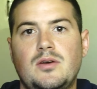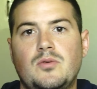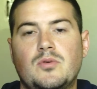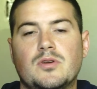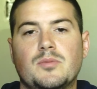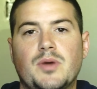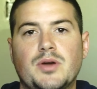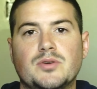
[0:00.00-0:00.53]
one
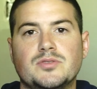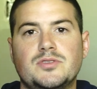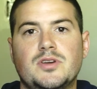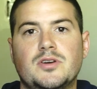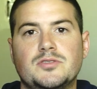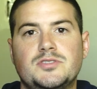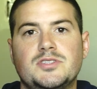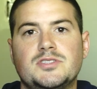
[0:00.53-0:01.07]
of my old
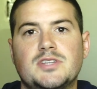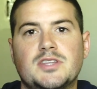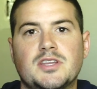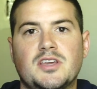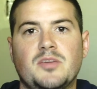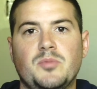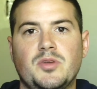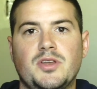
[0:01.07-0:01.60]
coaches at the
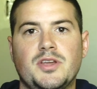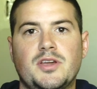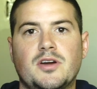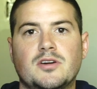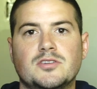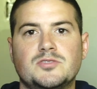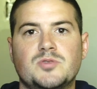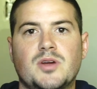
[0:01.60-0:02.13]
community
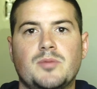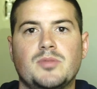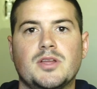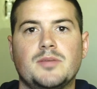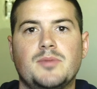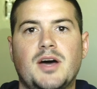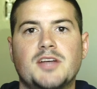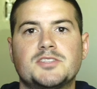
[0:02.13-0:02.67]
college where I
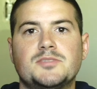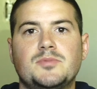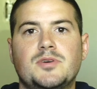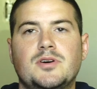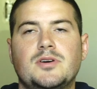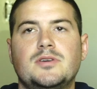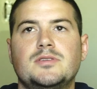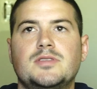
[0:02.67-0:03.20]
played basketball.